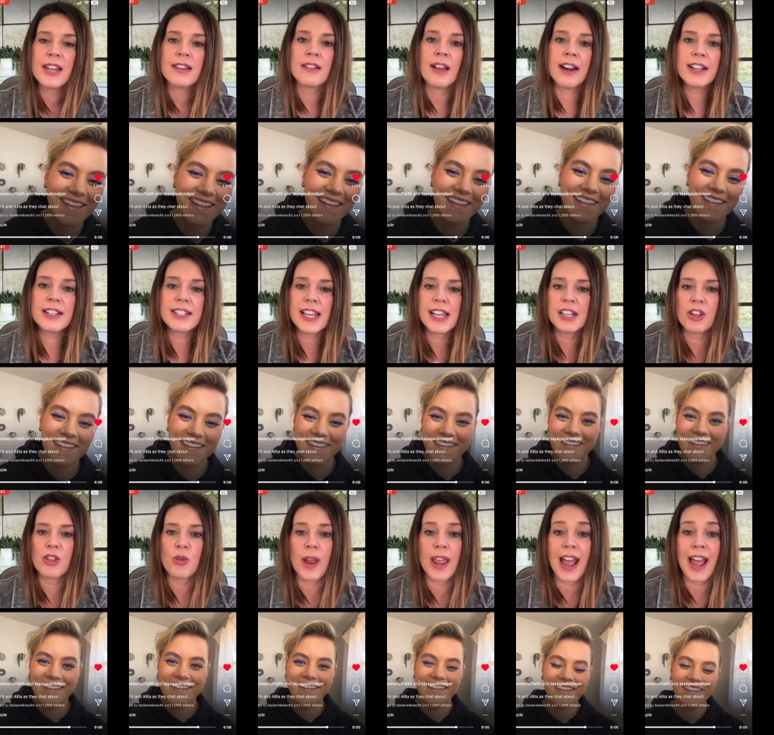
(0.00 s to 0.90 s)
Speaker 1: Not exactly
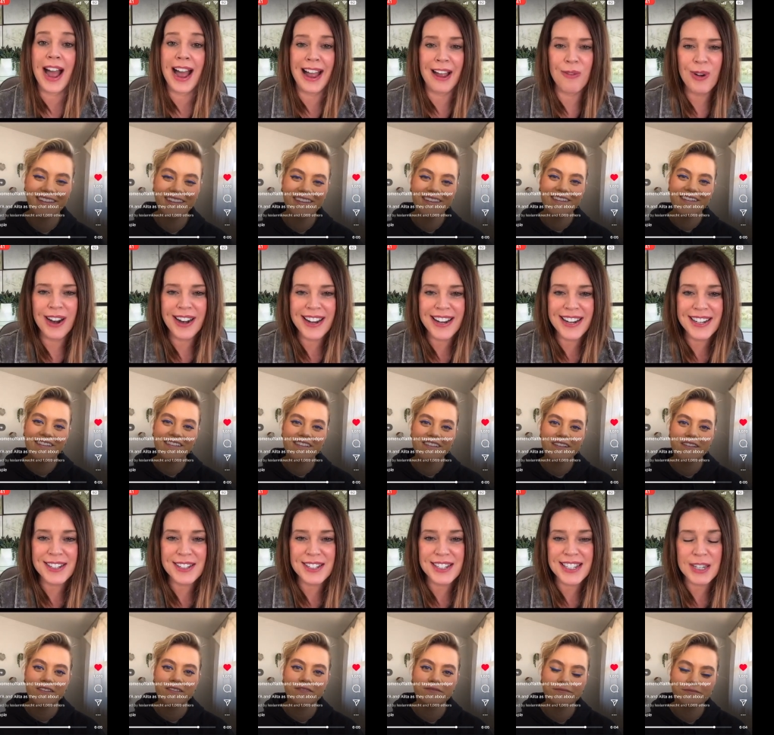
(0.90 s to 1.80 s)
the way I wanted
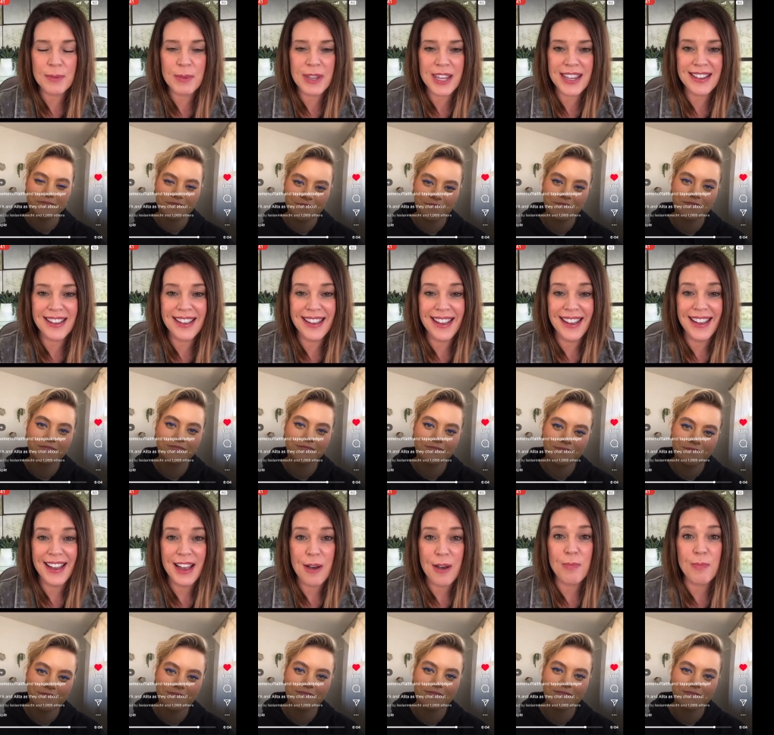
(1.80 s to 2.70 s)
it to be,
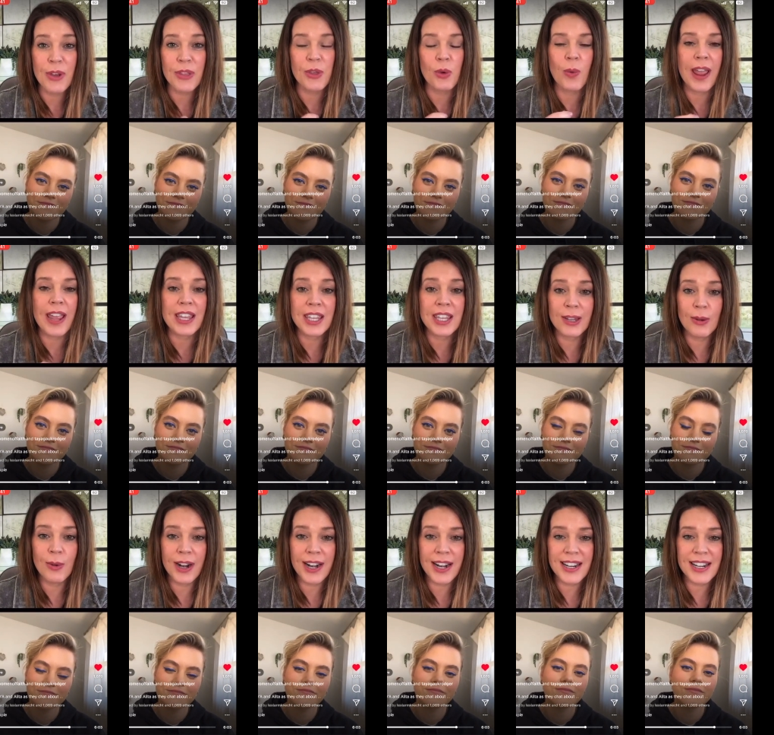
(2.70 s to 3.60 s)
but the way he
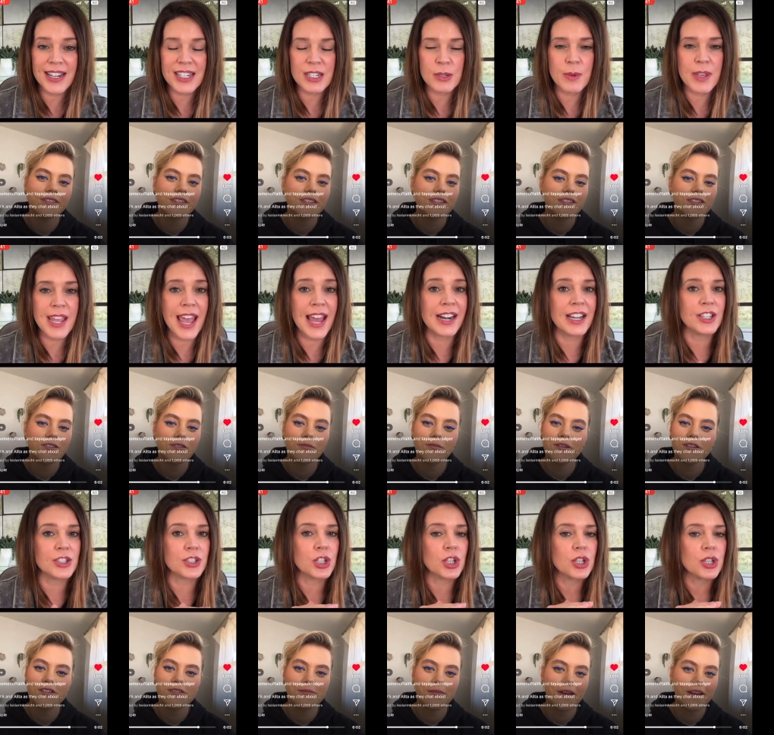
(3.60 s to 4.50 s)
wanted it to be. And
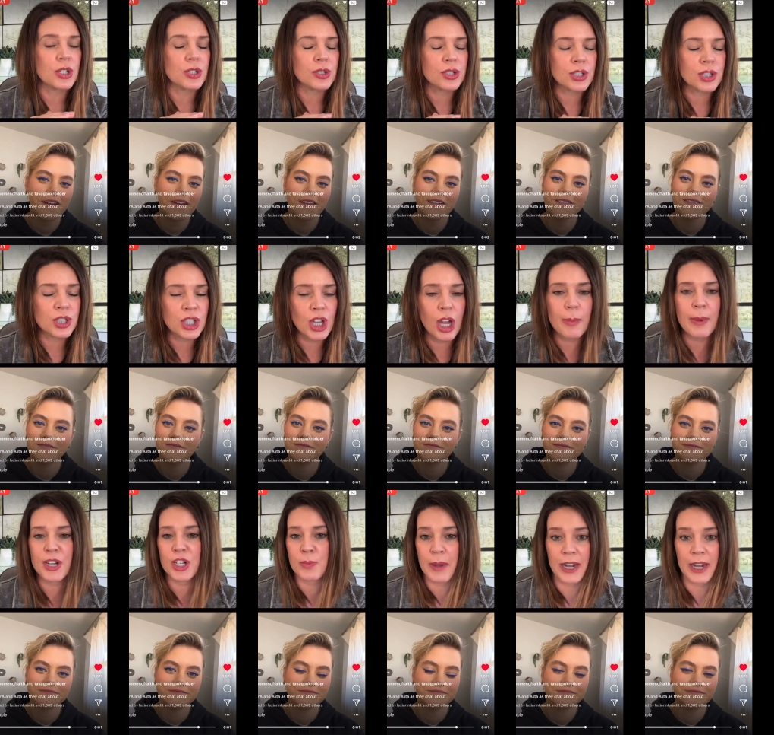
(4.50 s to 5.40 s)
it's so
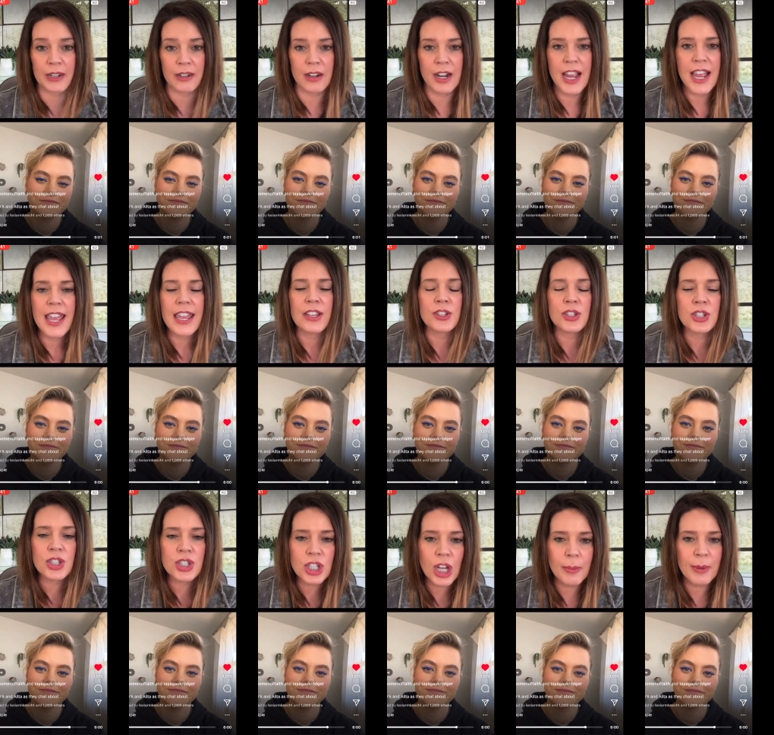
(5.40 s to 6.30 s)
much better. It's
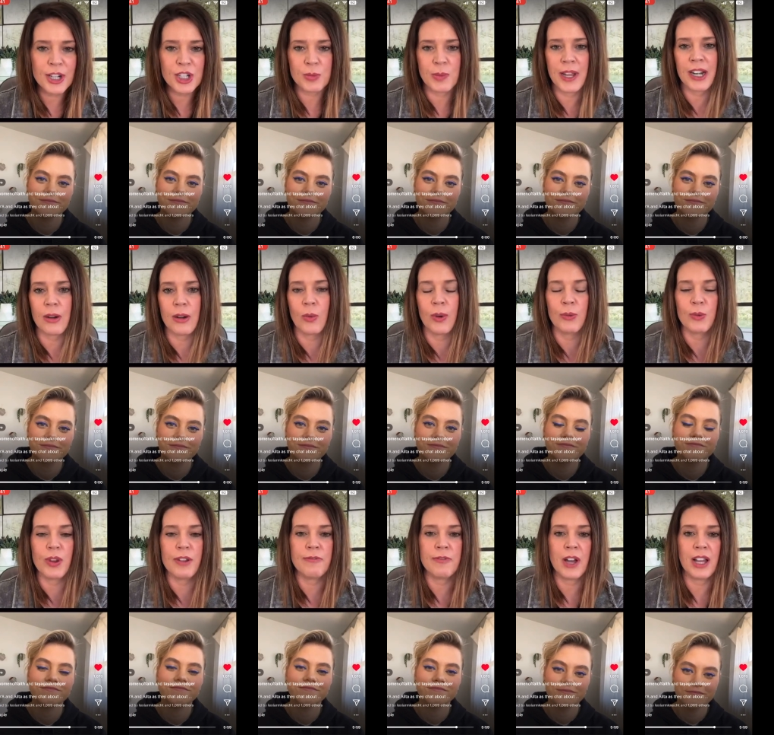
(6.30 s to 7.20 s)
so much better when
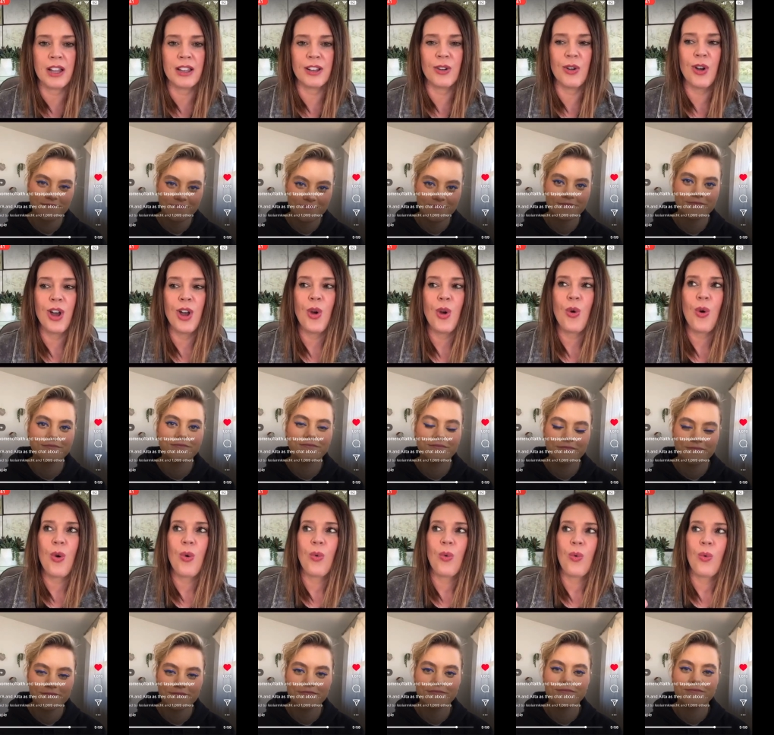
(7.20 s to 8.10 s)
we follow
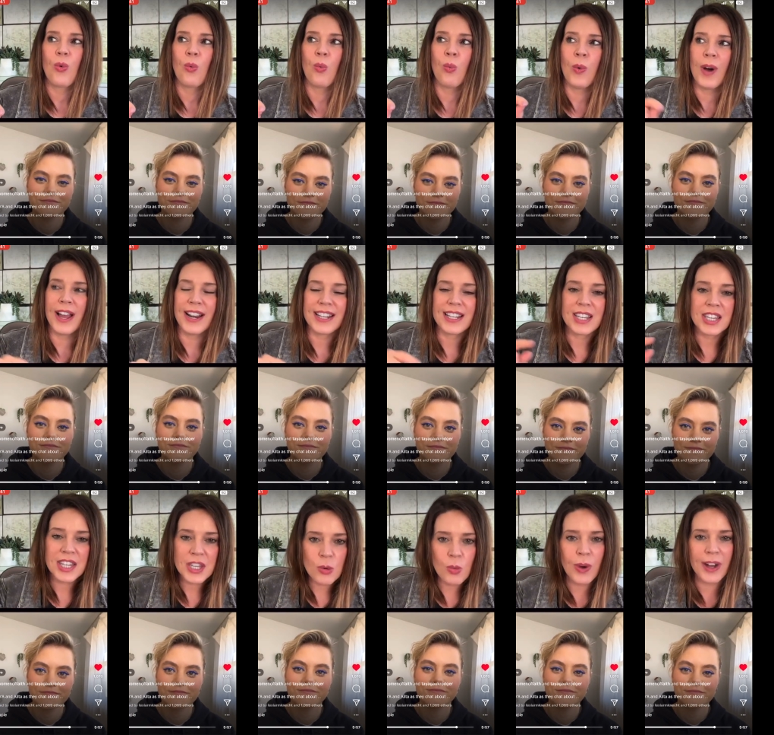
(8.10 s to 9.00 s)
what he
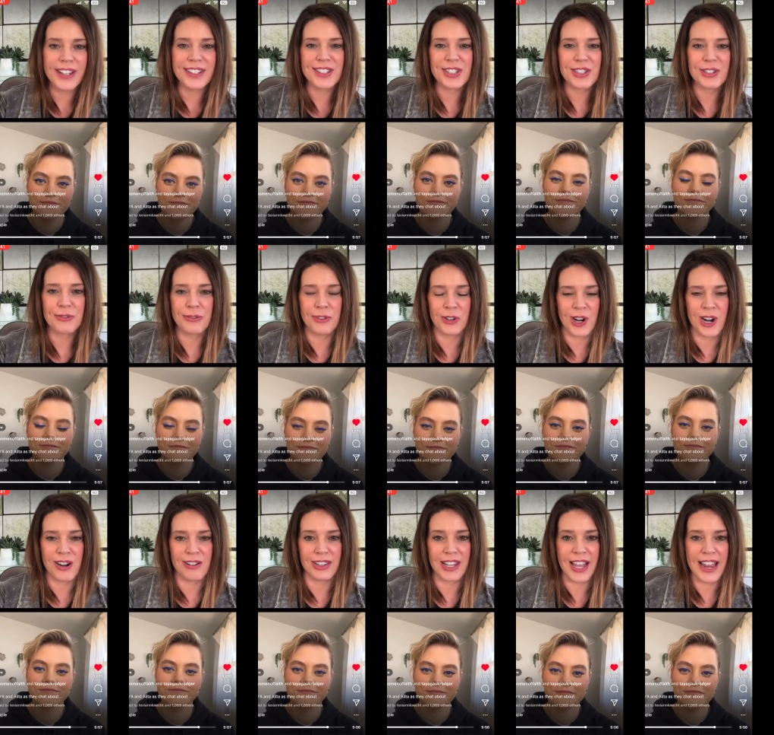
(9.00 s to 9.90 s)
wants for
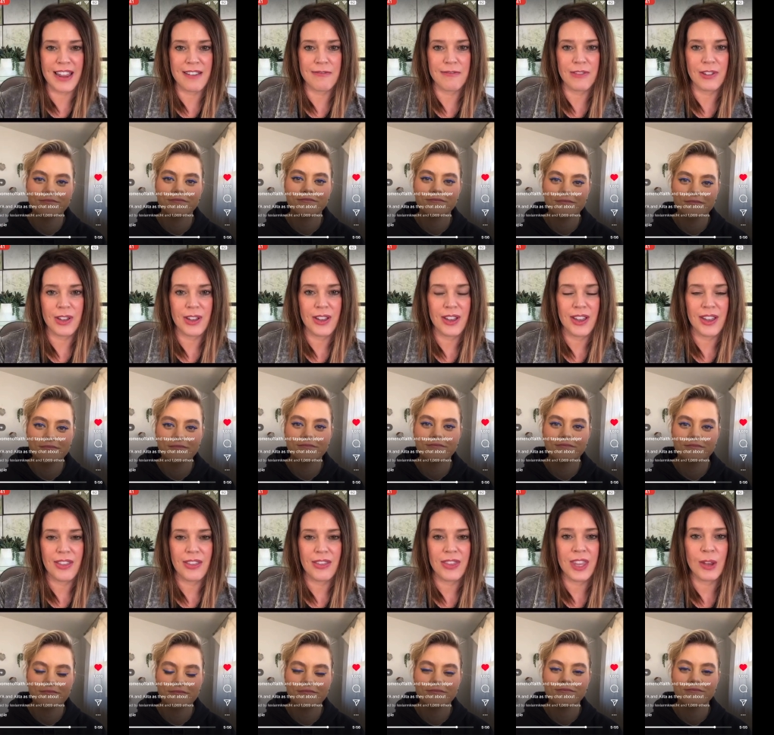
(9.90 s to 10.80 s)
our life
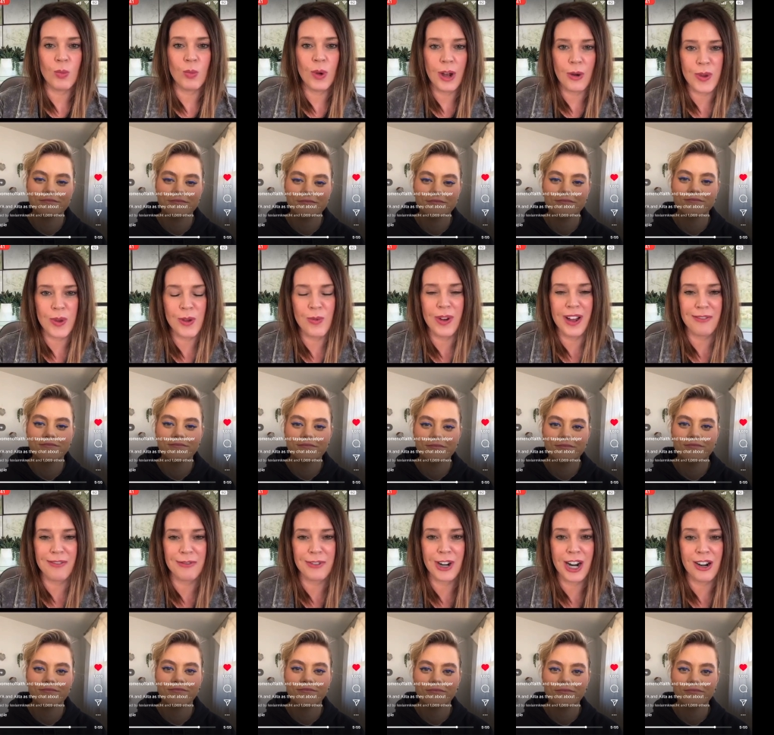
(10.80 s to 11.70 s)
than what we want
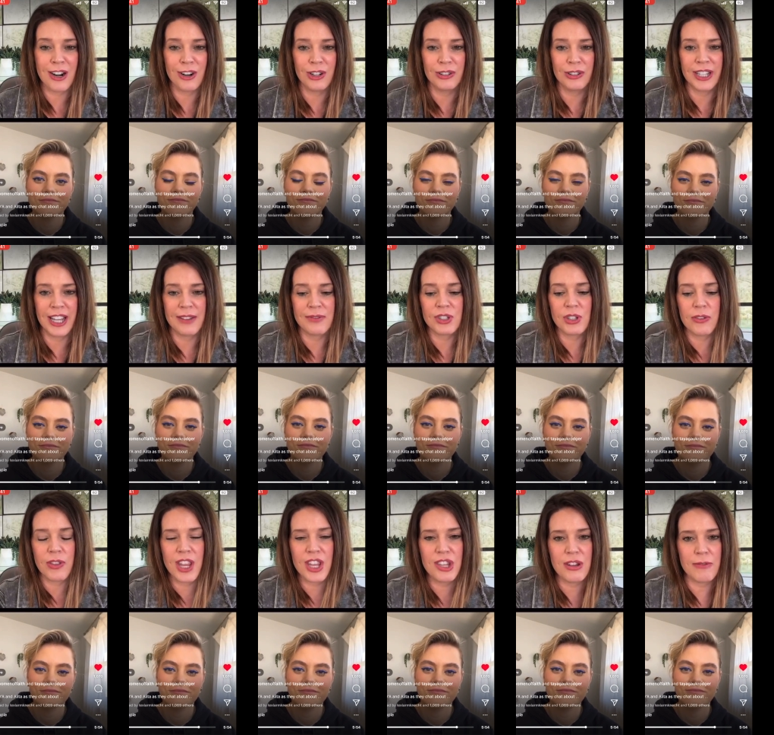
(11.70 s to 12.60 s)
for our own life. So
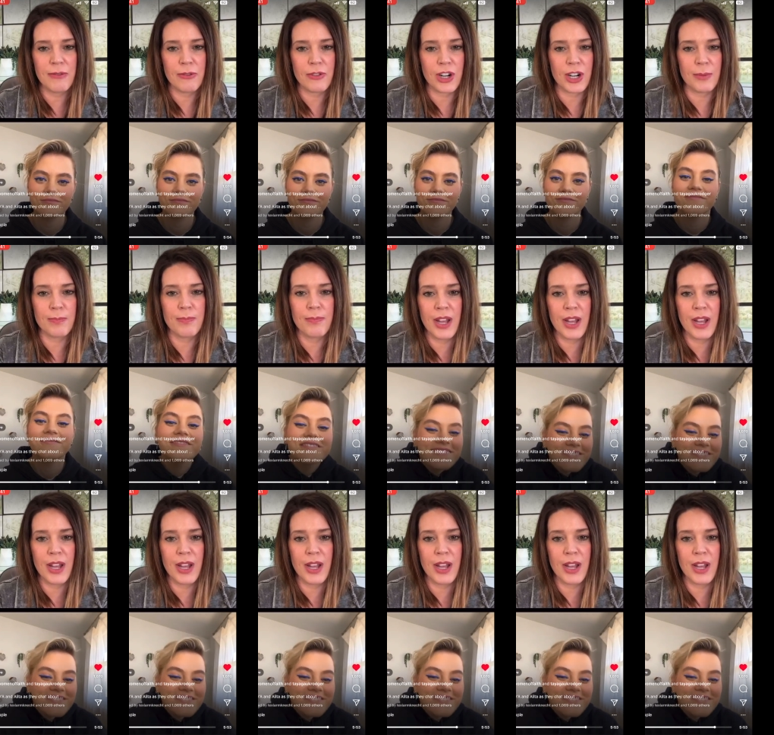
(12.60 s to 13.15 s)
thank you for